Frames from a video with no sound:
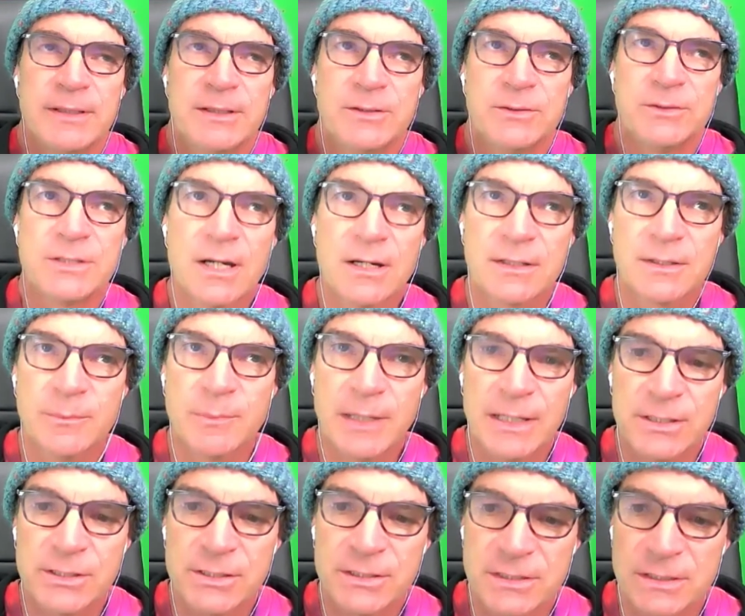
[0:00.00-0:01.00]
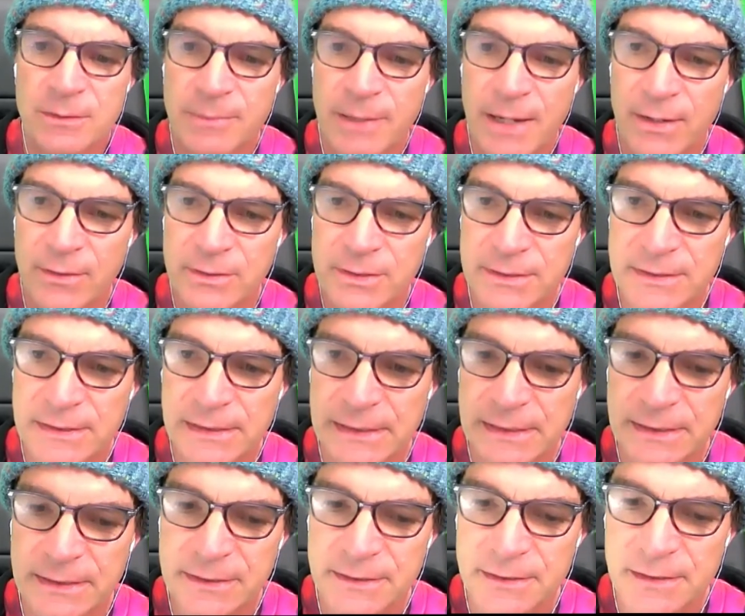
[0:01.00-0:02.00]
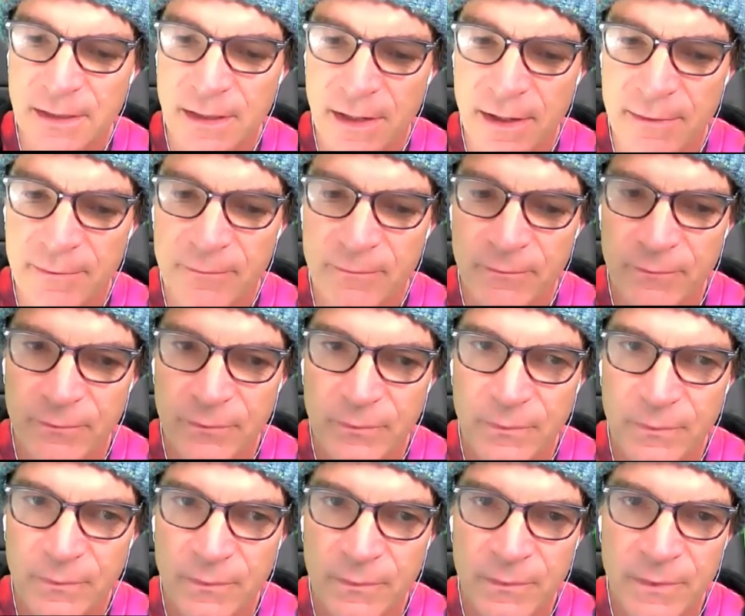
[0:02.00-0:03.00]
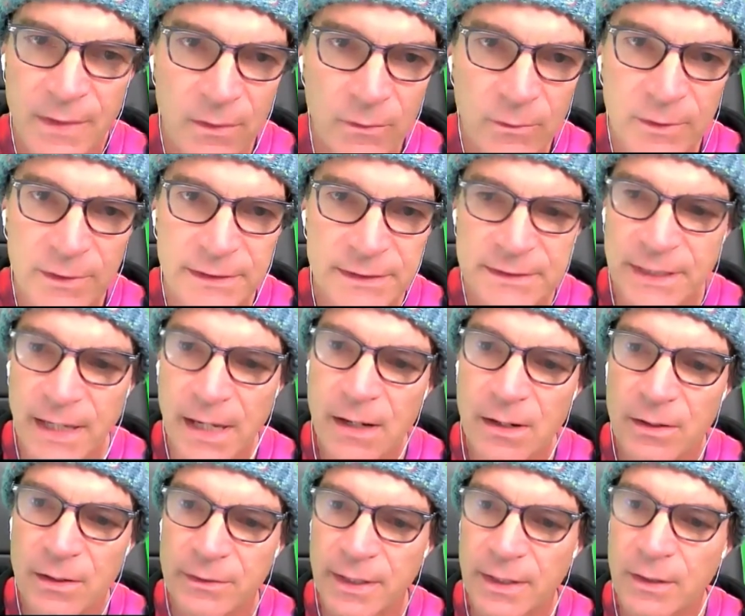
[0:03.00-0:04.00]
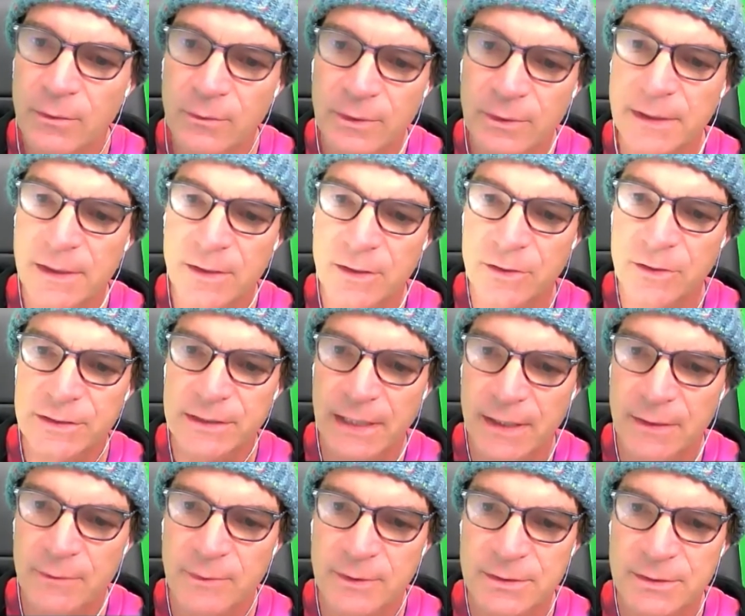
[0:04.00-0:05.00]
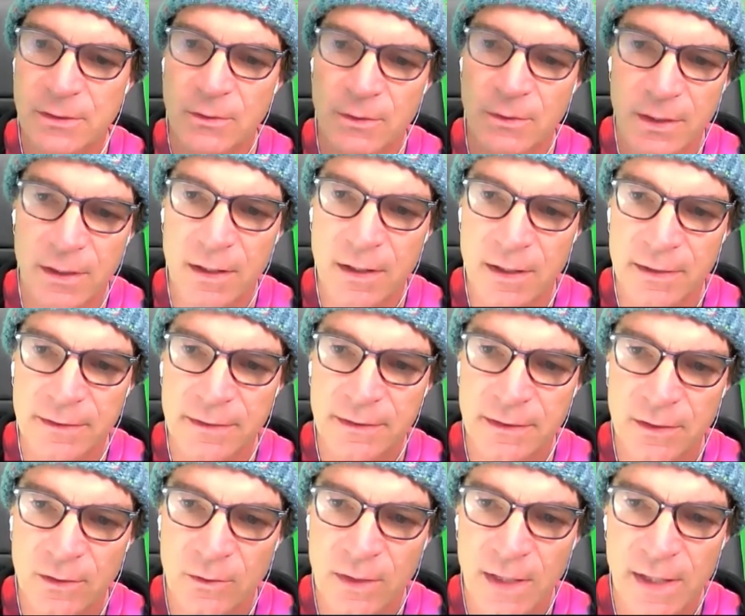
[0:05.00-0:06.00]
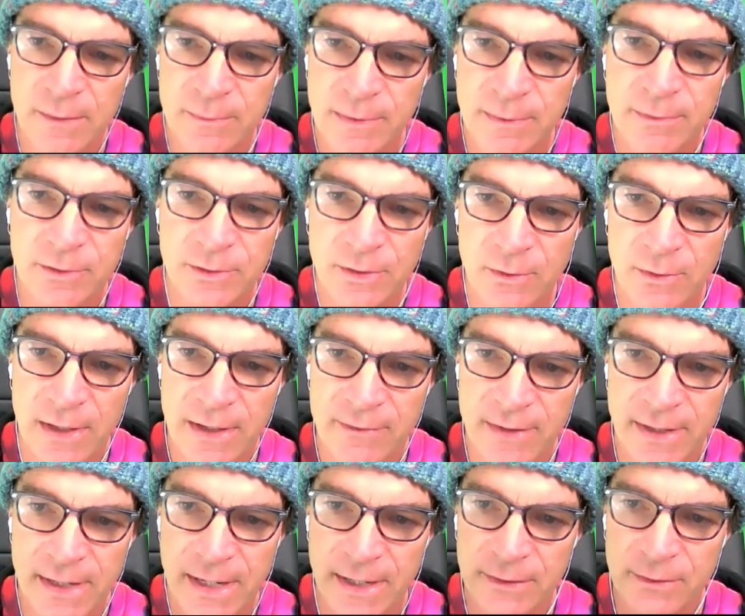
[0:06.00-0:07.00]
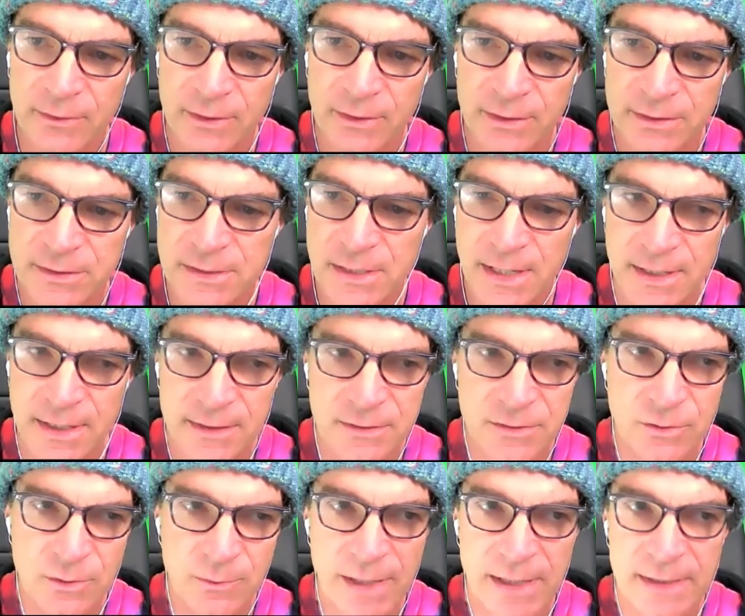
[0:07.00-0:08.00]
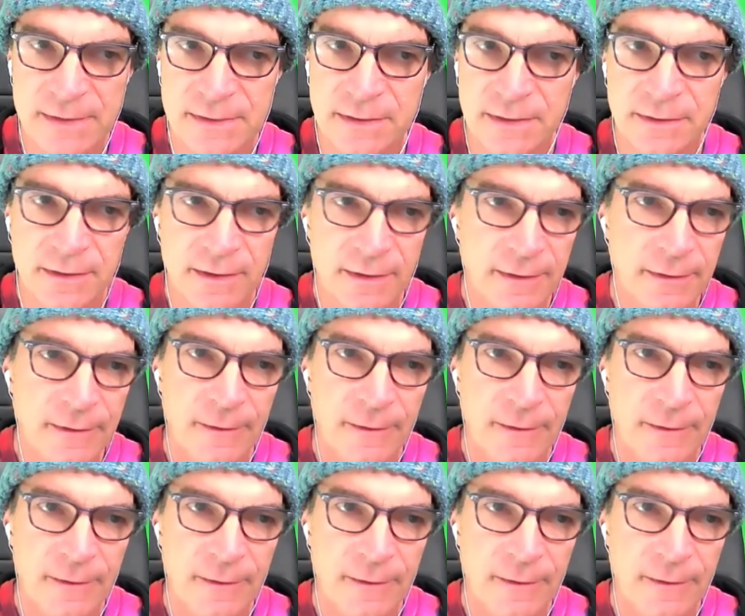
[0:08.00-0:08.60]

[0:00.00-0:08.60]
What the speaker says: do talk to patients about disease, they're really scared. They don't really understand what's going on. A lot of people don't have a handle on science or medicine.